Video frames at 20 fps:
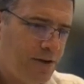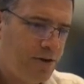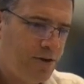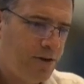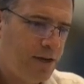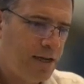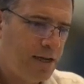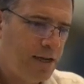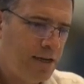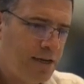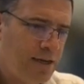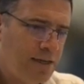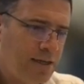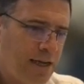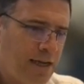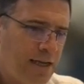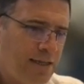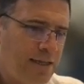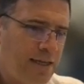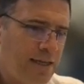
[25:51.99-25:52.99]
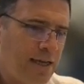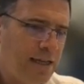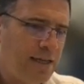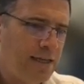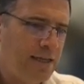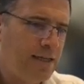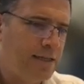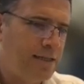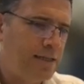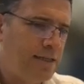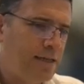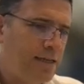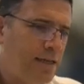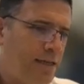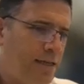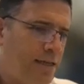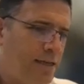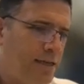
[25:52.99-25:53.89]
Chulin Dalet Dalet.